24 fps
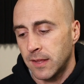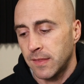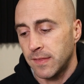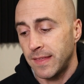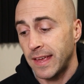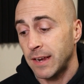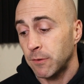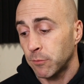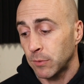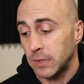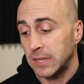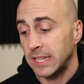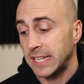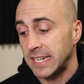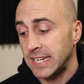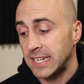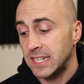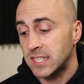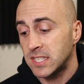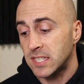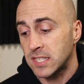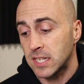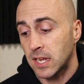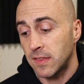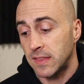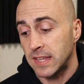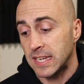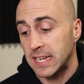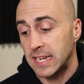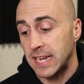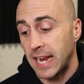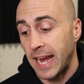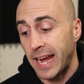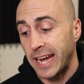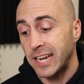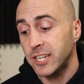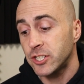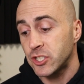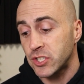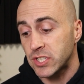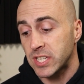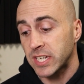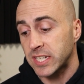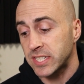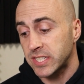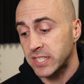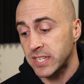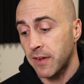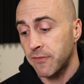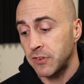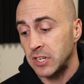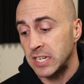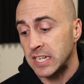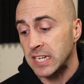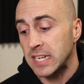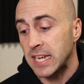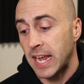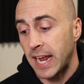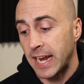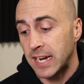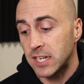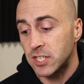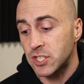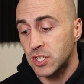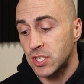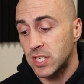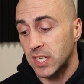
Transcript: they released the H six seventy, H